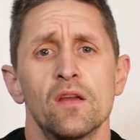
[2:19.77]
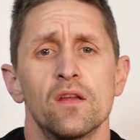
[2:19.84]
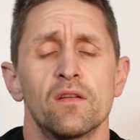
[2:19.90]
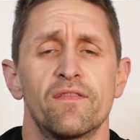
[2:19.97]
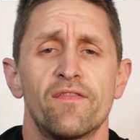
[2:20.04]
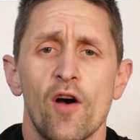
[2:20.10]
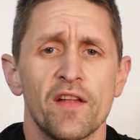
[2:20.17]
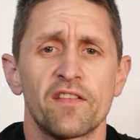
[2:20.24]

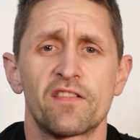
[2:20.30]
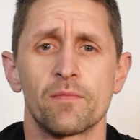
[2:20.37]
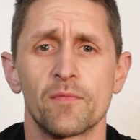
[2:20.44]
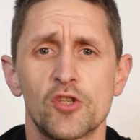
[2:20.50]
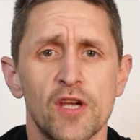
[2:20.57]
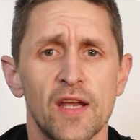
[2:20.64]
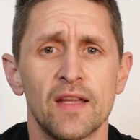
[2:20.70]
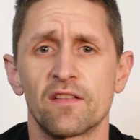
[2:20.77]
find some
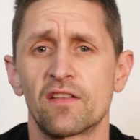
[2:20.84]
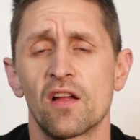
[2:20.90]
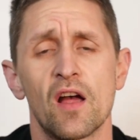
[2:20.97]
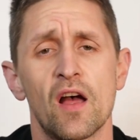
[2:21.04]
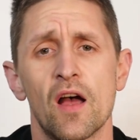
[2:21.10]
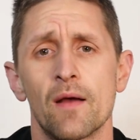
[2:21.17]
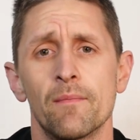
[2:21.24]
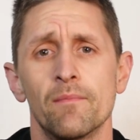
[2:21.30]
machines.
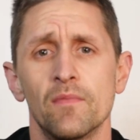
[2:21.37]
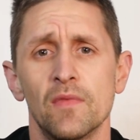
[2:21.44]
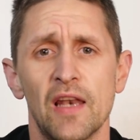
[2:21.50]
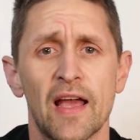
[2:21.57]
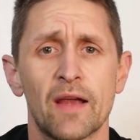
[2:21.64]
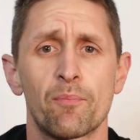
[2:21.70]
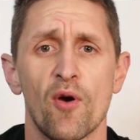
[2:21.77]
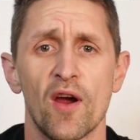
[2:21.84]

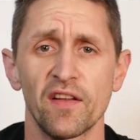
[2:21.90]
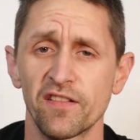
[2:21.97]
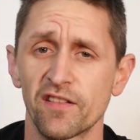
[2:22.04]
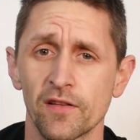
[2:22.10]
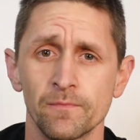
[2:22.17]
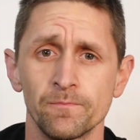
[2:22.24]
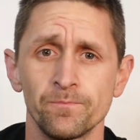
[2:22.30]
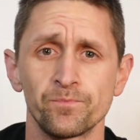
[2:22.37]
Leg
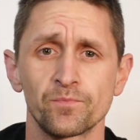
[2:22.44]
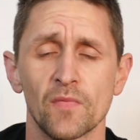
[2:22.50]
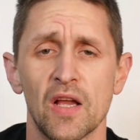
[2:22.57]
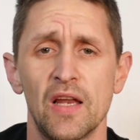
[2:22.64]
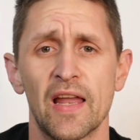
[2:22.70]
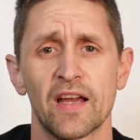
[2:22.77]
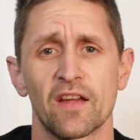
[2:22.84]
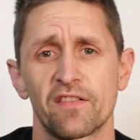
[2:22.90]
press,
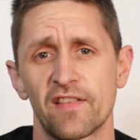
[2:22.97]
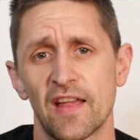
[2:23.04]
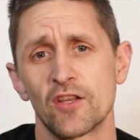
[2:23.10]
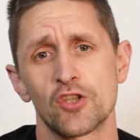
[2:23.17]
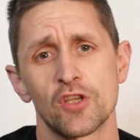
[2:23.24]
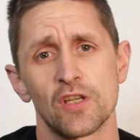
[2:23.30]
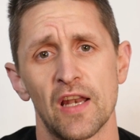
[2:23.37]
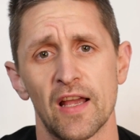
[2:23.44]
leg
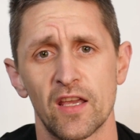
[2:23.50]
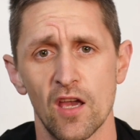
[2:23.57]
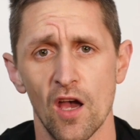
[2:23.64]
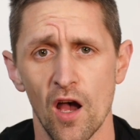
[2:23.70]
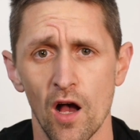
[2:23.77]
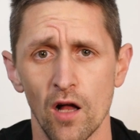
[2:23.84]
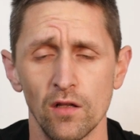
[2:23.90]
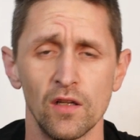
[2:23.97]
extension, leg
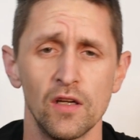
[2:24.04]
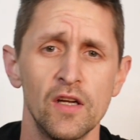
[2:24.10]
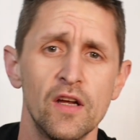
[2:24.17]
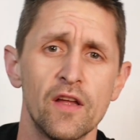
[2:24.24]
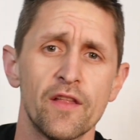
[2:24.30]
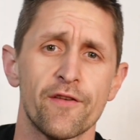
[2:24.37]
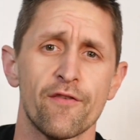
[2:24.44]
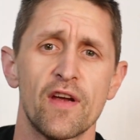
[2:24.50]
curl.
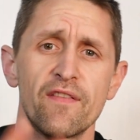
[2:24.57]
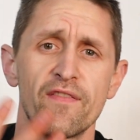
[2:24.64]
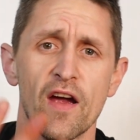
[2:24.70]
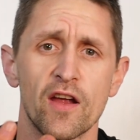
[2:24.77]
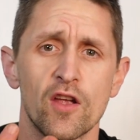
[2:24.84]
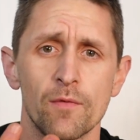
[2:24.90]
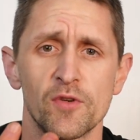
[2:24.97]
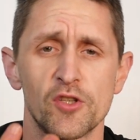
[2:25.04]
3 very
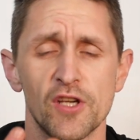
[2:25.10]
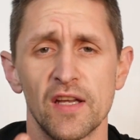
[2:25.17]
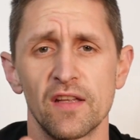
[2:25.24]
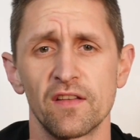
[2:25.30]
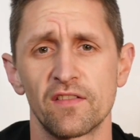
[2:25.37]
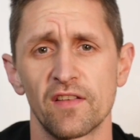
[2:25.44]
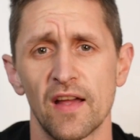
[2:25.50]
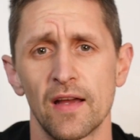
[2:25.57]
good
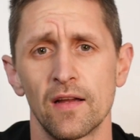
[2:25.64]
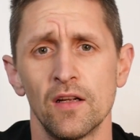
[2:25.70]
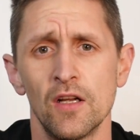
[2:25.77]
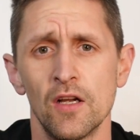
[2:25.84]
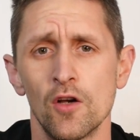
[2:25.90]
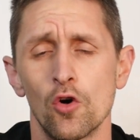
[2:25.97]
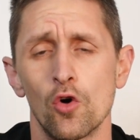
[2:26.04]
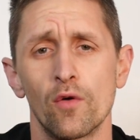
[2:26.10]
machines there,
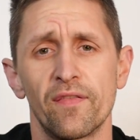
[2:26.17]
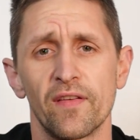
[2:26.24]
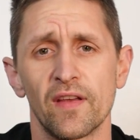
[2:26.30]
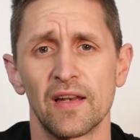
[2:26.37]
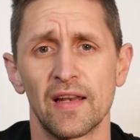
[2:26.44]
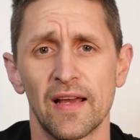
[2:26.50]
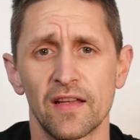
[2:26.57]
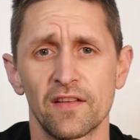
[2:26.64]
all for your
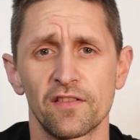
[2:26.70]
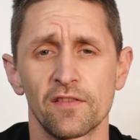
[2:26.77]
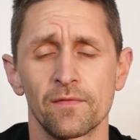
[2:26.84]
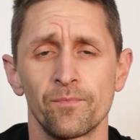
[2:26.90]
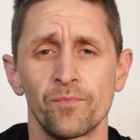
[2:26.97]
legs.